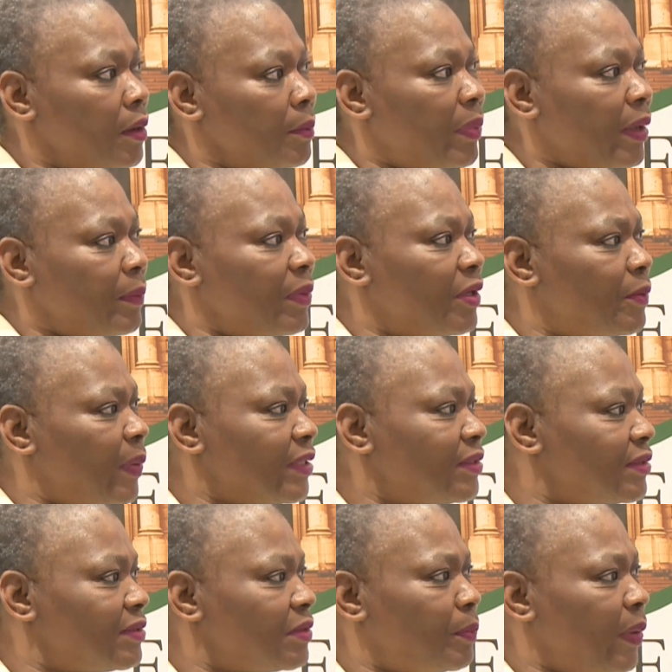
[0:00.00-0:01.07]
public
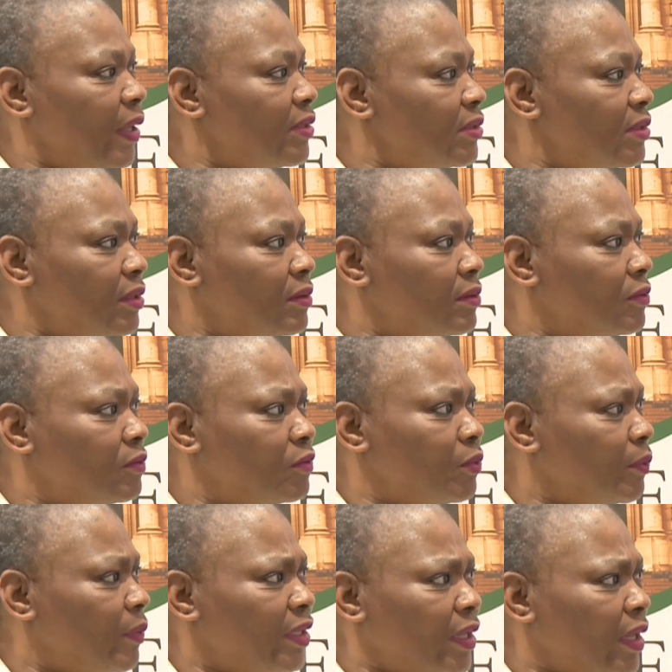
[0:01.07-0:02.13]
participation
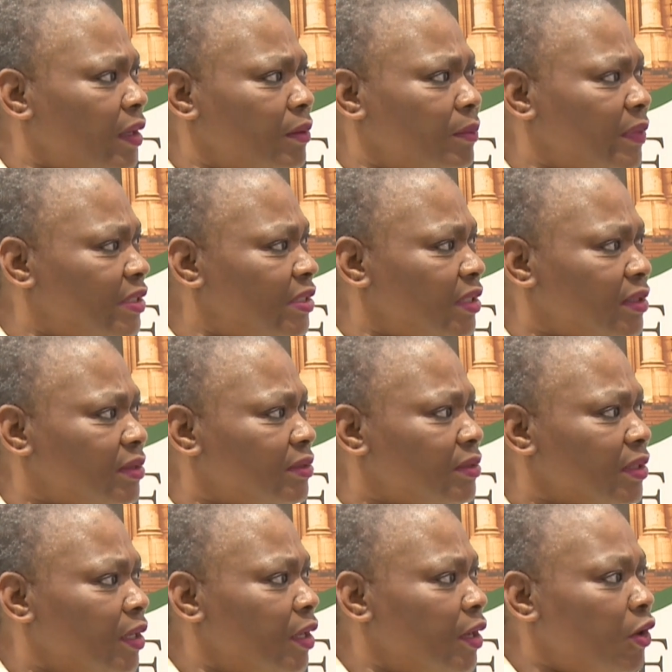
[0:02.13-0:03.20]

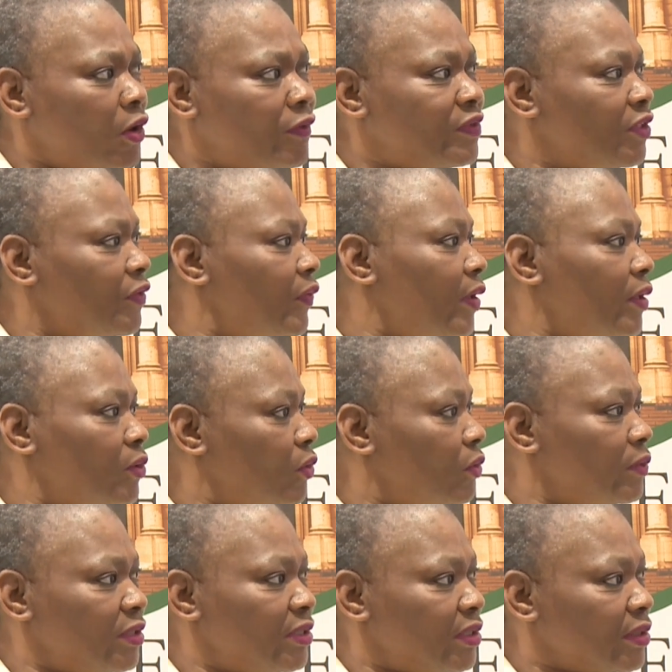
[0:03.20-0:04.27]
meetings of different
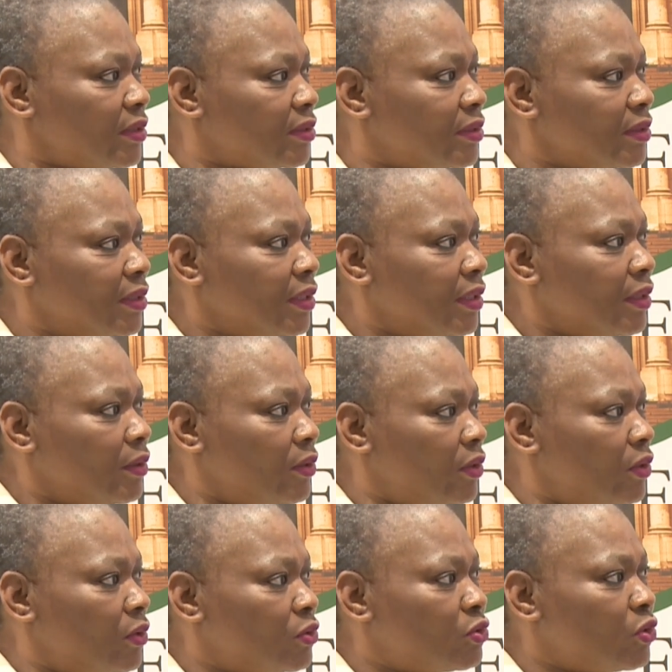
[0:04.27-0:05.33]
committees. You
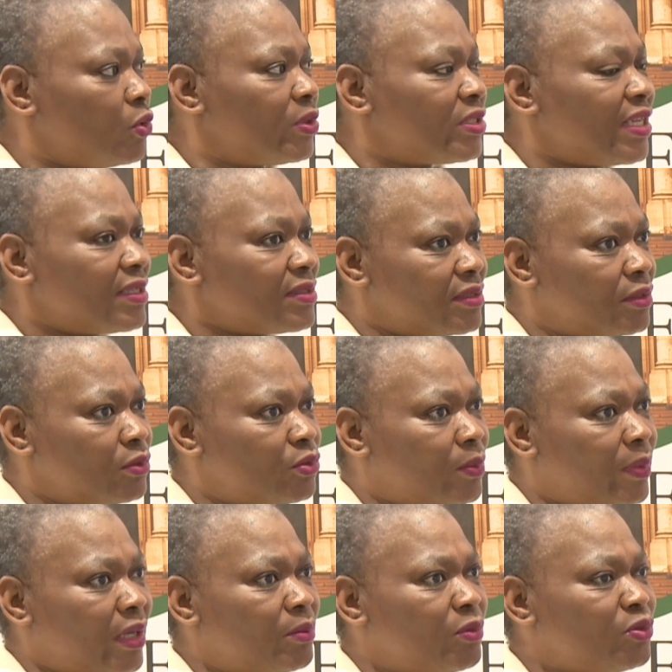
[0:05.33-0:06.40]
know, so we just need to
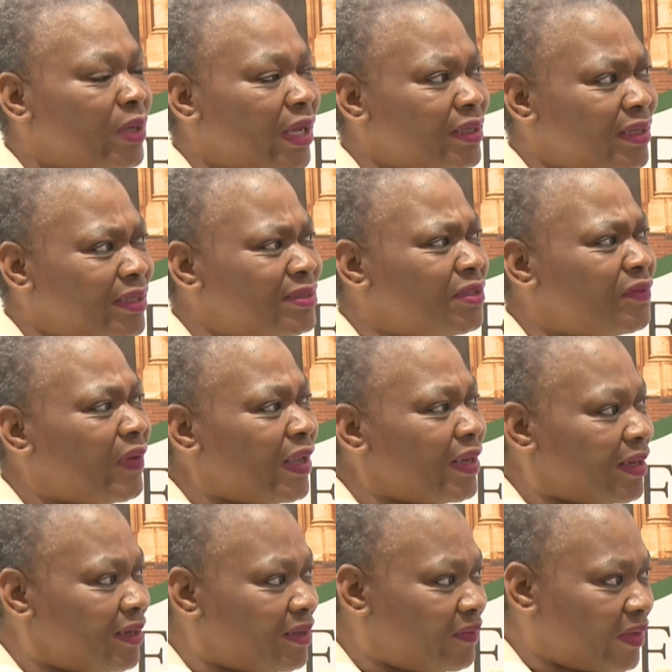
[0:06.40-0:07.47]
be able to identify
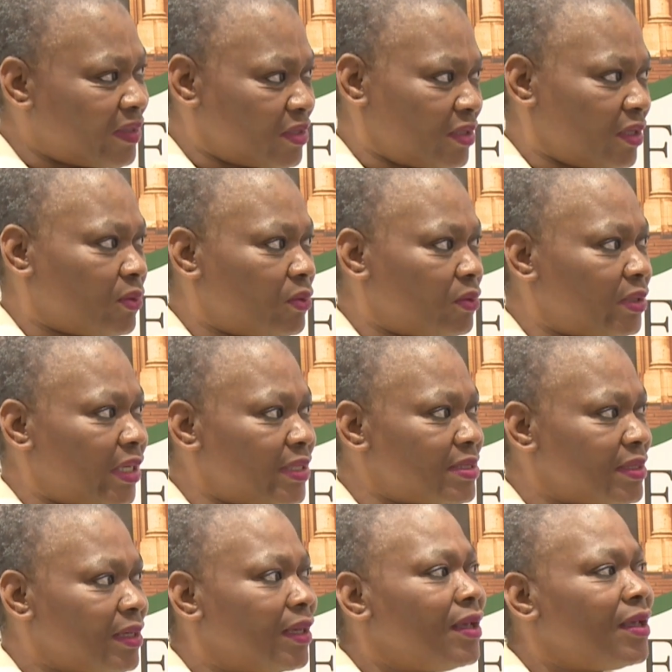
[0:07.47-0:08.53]
relevant
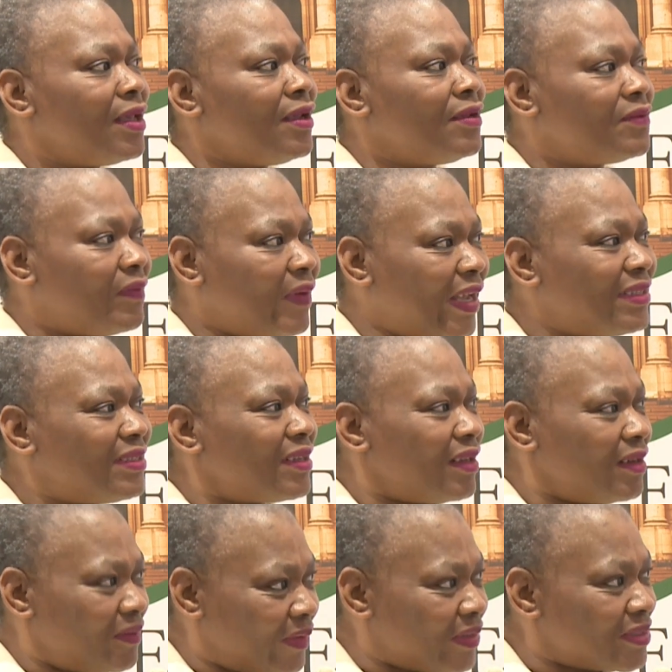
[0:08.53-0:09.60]
stakeholders, invite
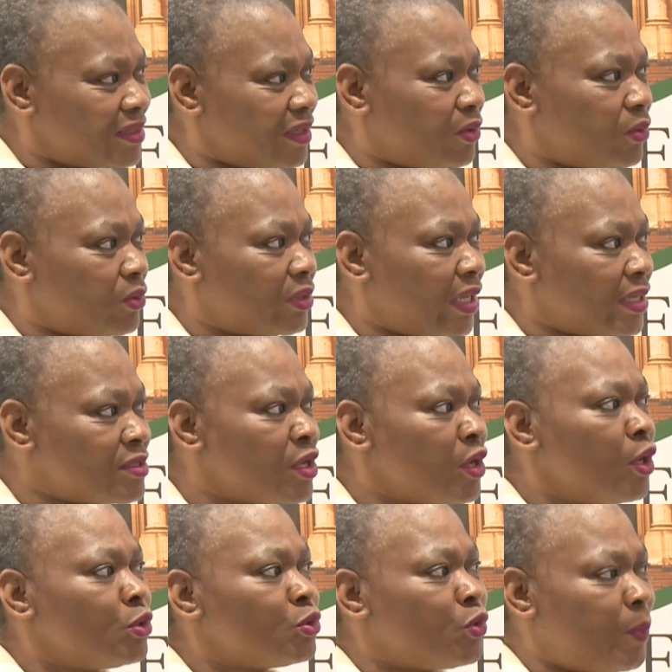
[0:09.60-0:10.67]
relevant stakeholders to